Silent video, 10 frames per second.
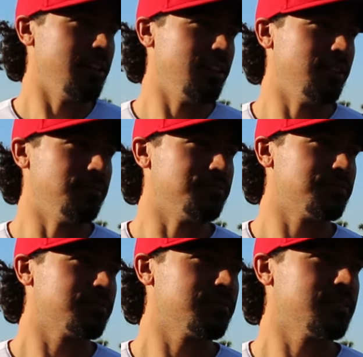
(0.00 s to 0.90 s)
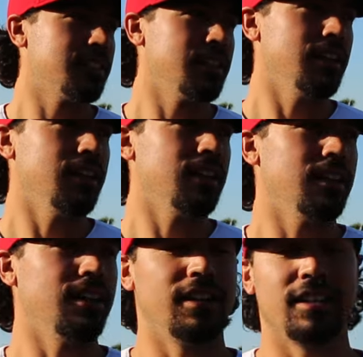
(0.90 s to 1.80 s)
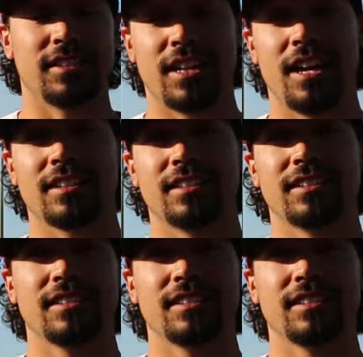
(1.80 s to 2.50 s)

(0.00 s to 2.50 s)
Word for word: Um, Who wasn't? Uh, exactly.